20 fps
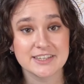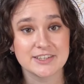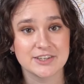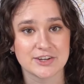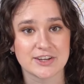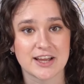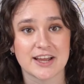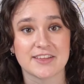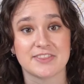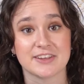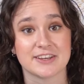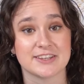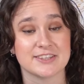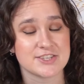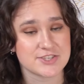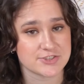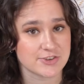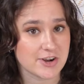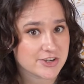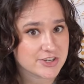a look at the
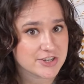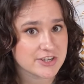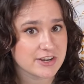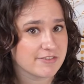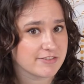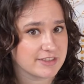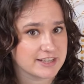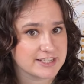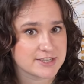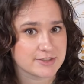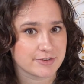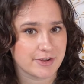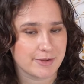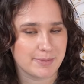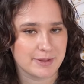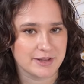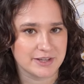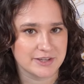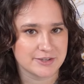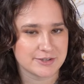construction of these three
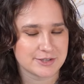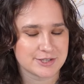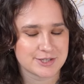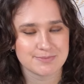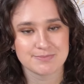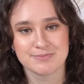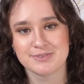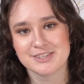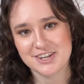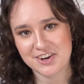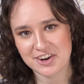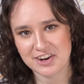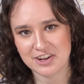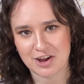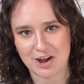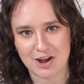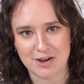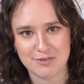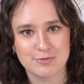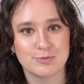pillows, starting
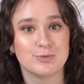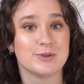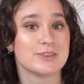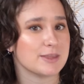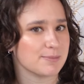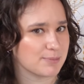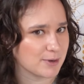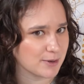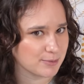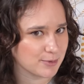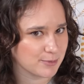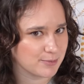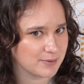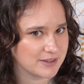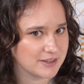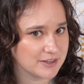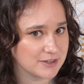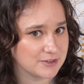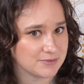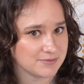off with the purple
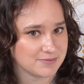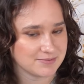pillow.